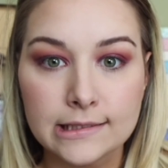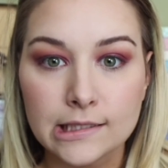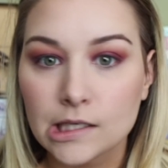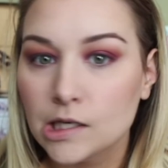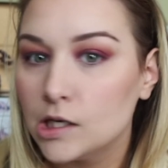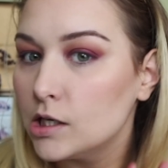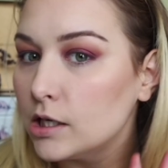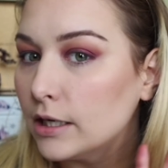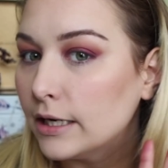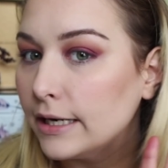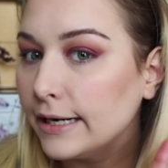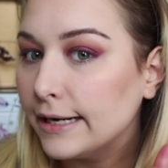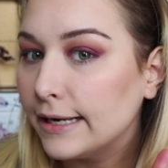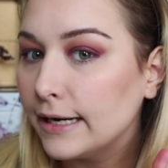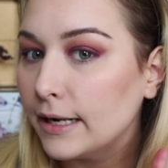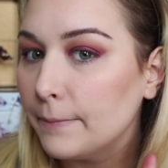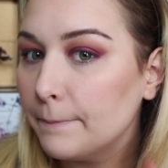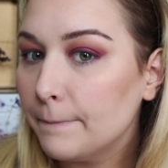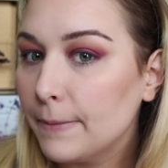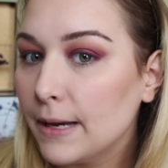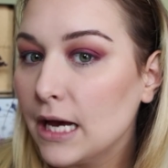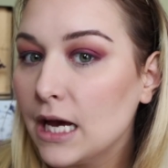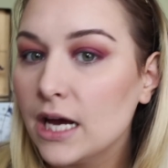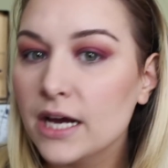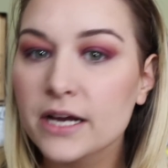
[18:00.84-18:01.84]
Alright,
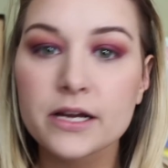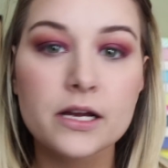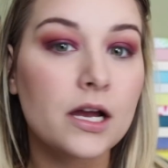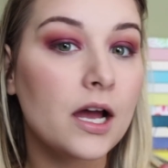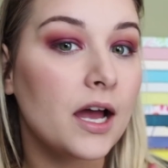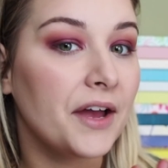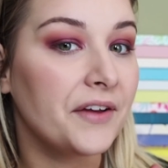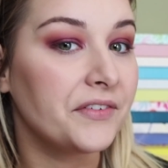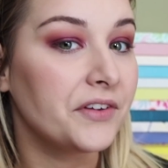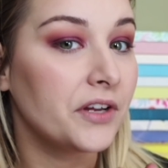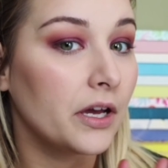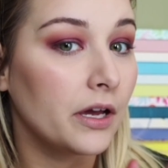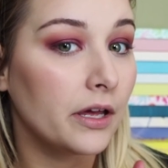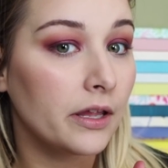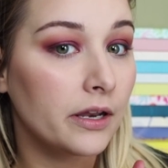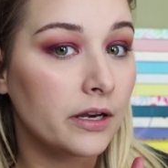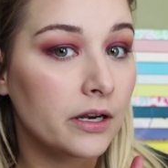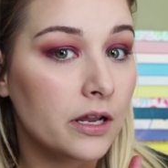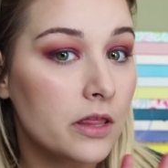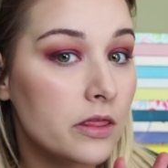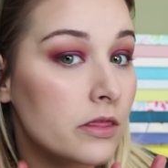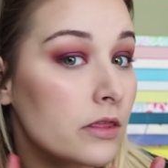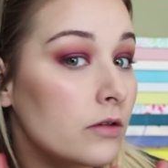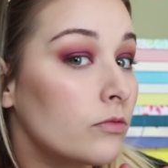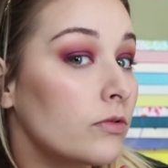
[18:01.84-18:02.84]
I'm back. I've
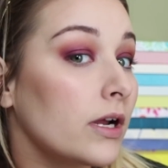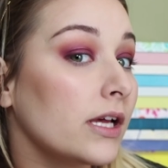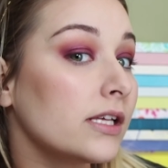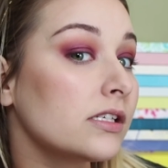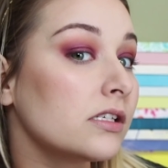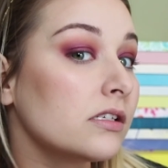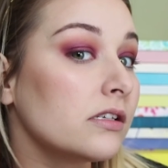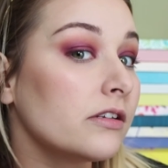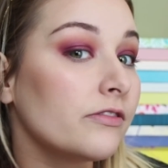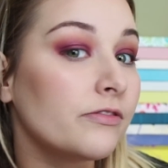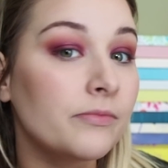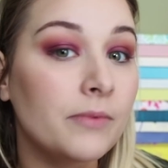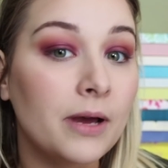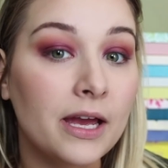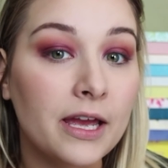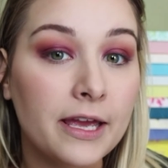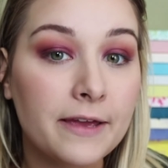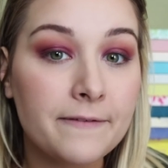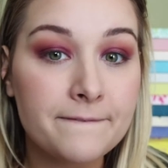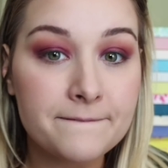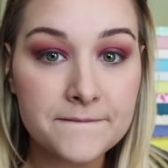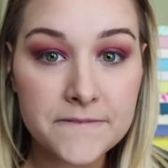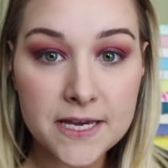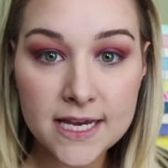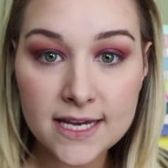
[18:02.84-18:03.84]
done the rest of
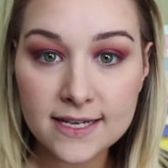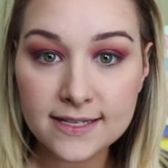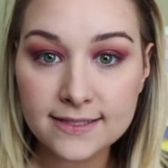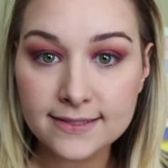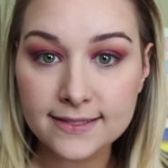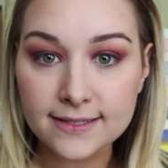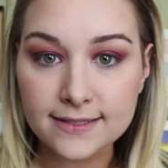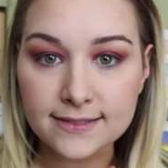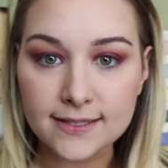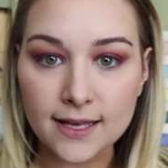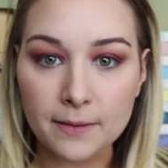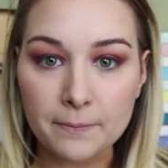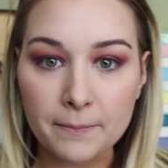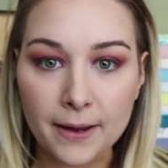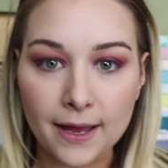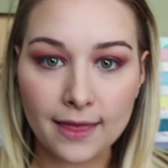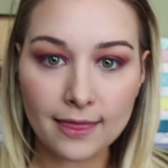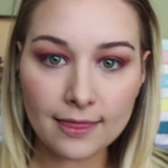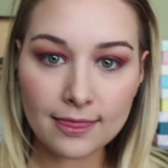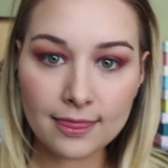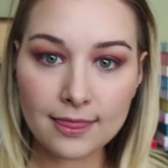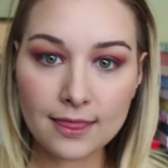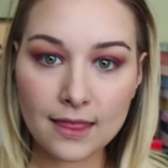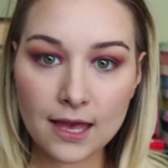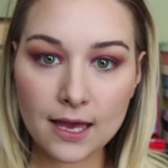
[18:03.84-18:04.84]
my face except my
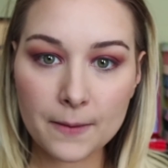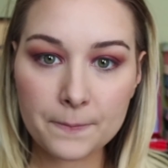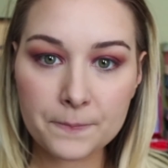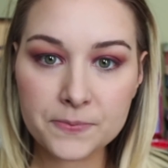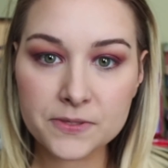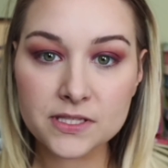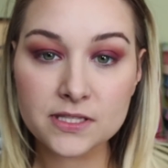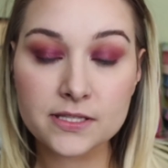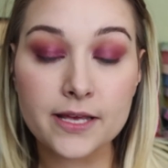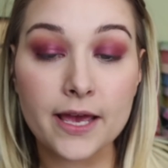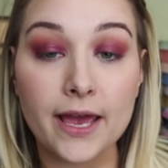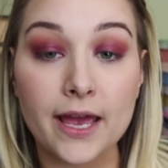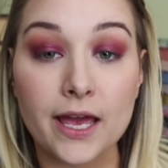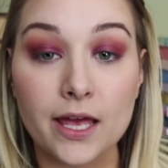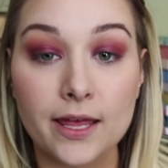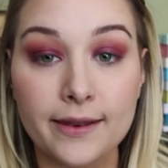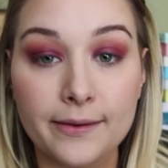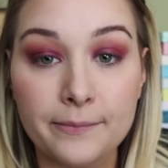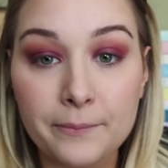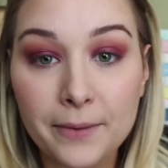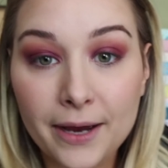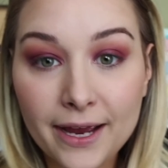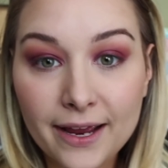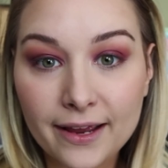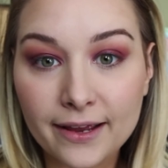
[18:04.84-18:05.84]
lips
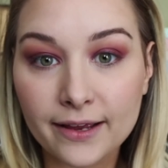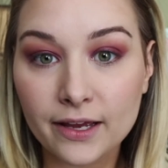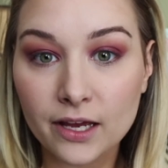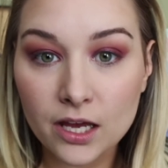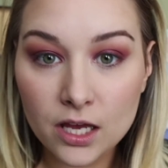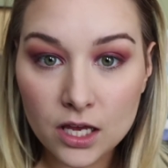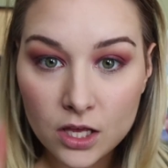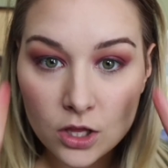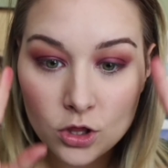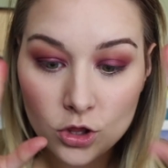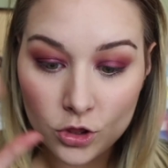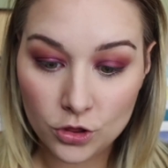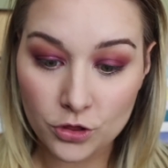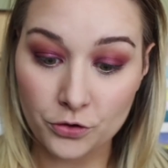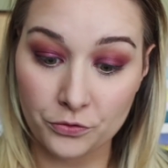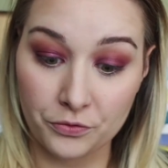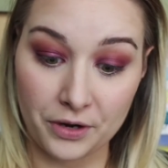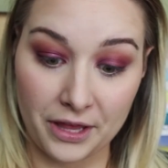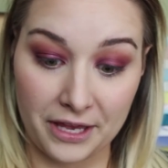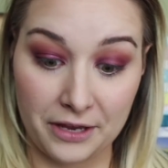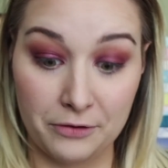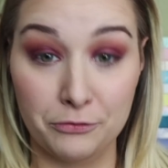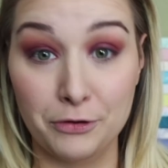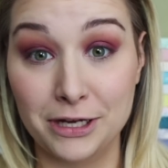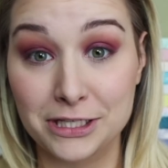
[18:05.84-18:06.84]
and the
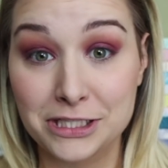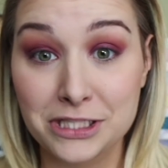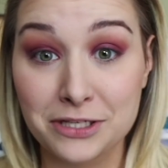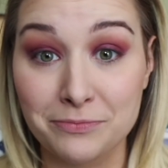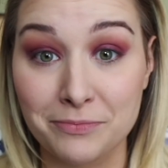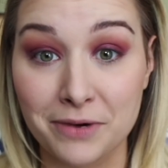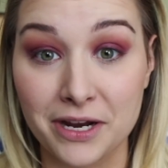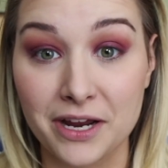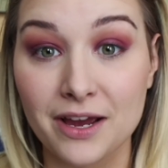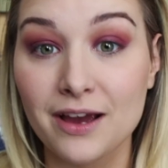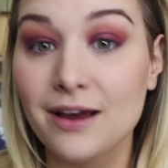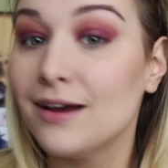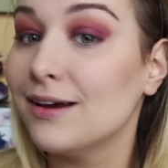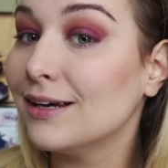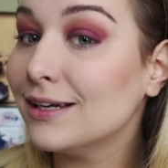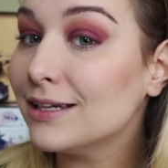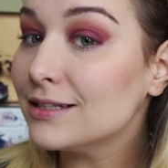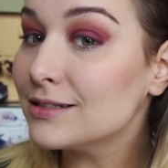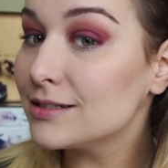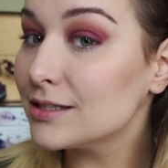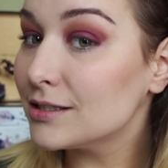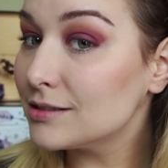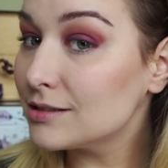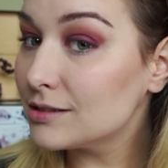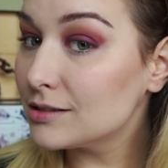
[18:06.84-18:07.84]
rest of my
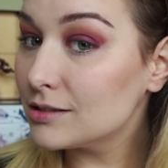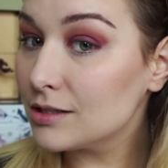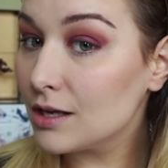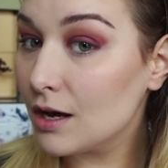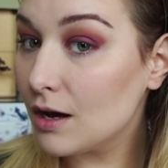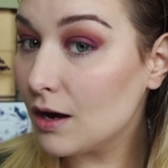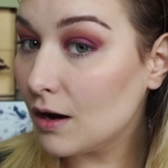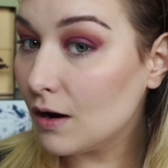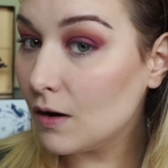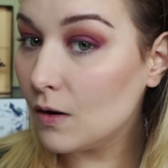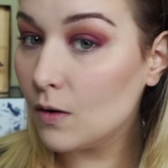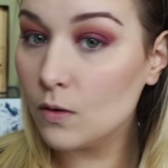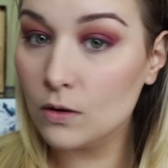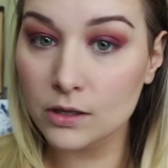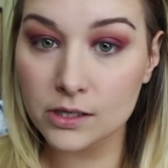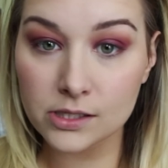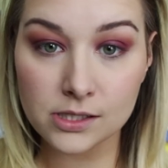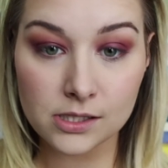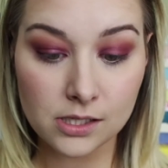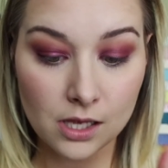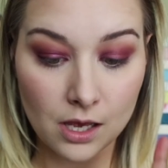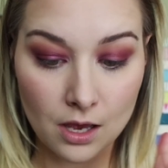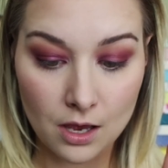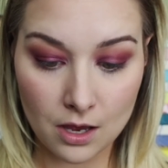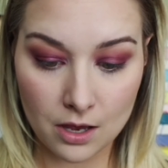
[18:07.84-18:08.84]
eyes, so
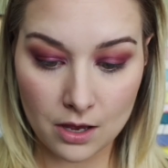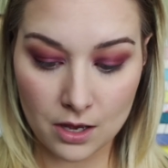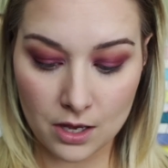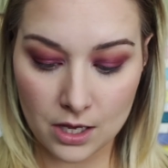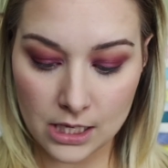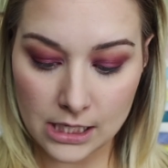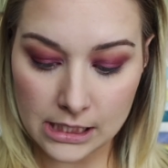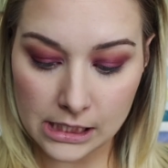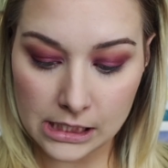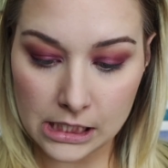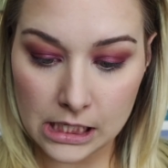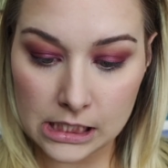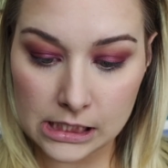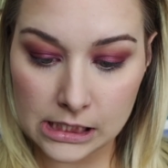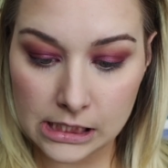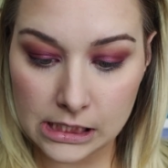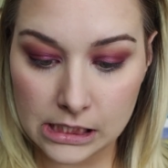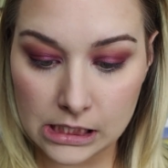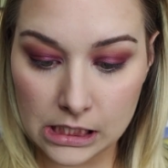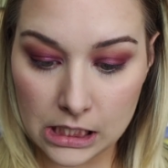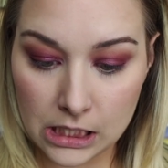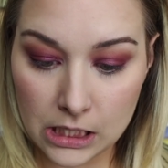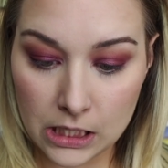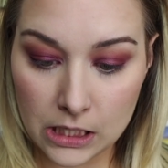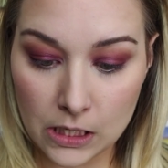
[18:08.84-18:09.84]
let's
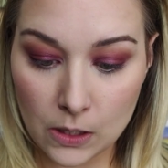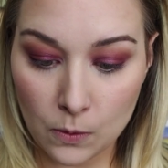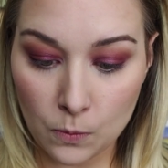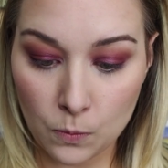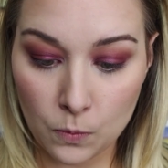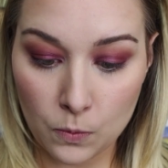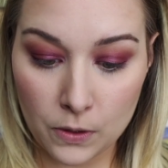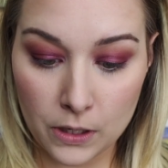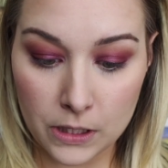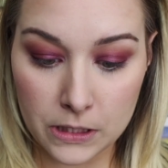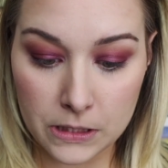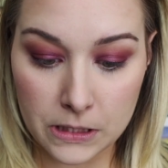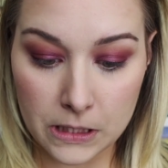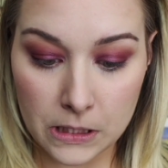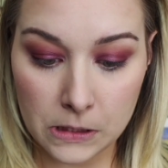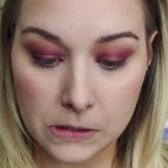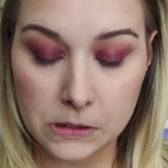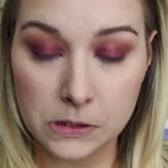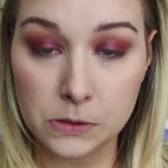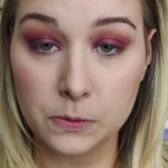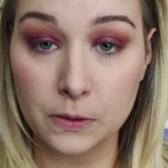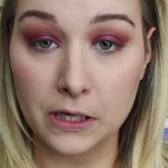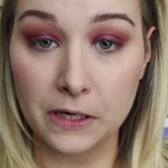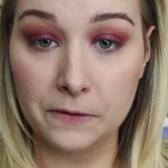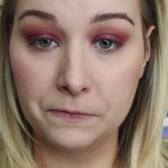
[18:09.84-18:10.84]
see what
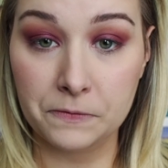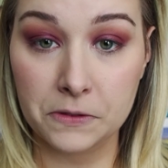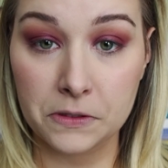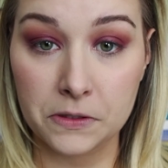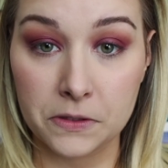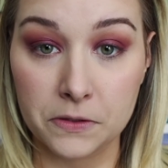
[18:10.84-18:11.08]
else we have to